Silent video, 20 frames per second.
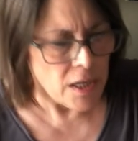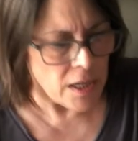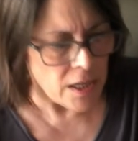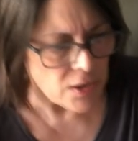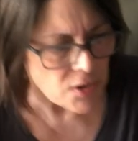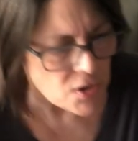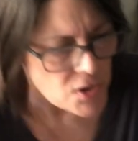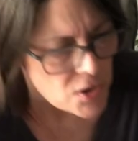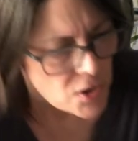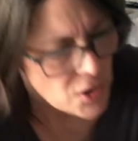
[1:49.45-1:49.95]

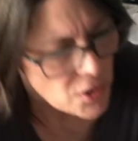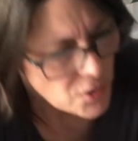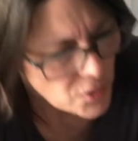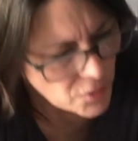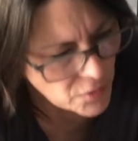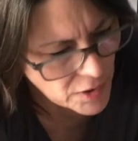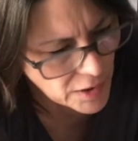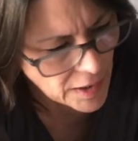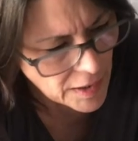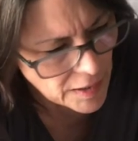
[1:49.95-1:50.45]
And
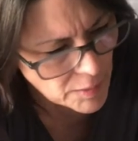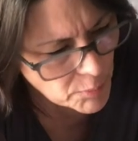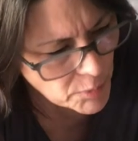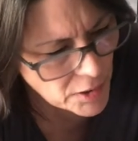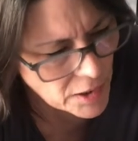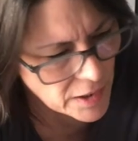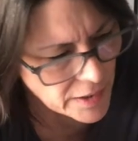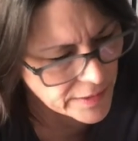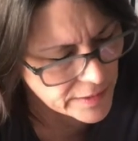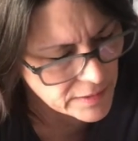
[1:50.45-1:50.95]
so I
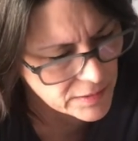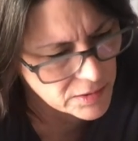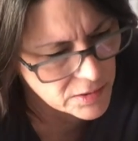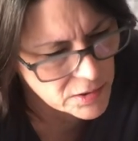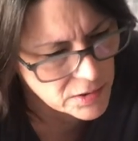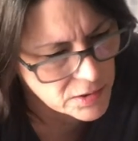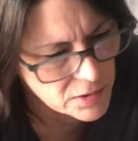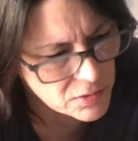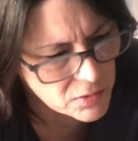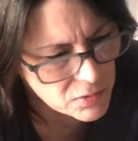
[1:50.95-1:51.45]
bought,
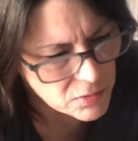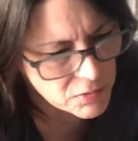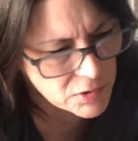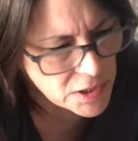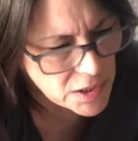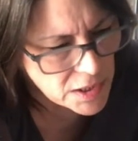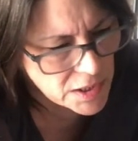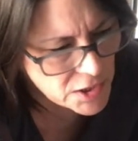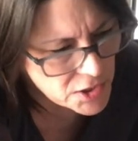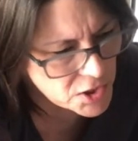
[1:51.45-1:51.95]
oh
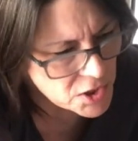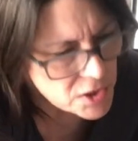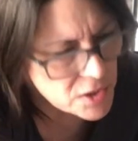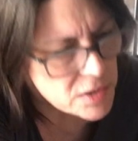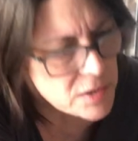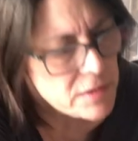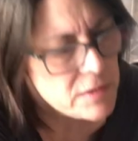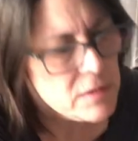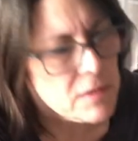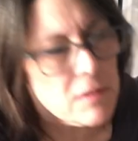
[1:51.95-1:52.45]
gosh,
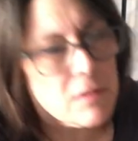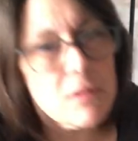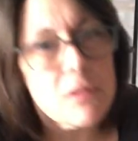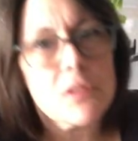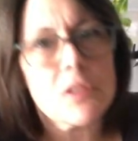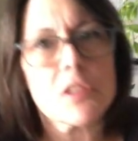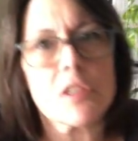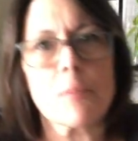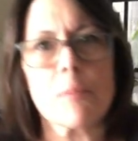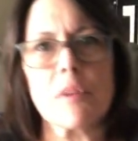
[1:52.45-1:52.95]

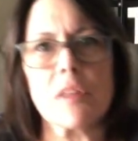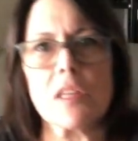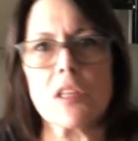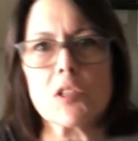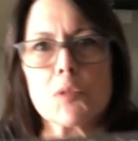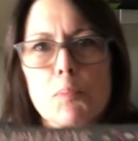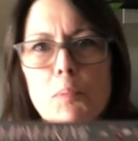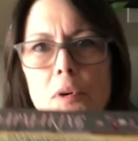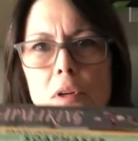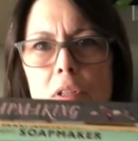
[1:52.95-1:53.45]
some of
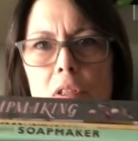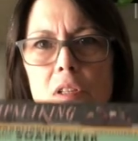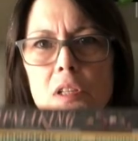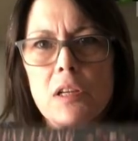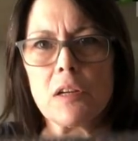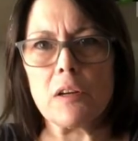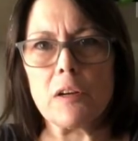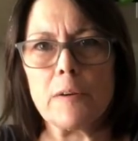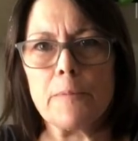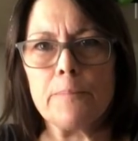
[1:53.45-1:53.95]
these books
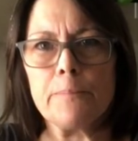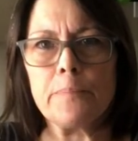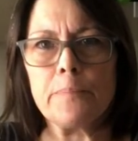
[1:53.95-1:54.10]
here.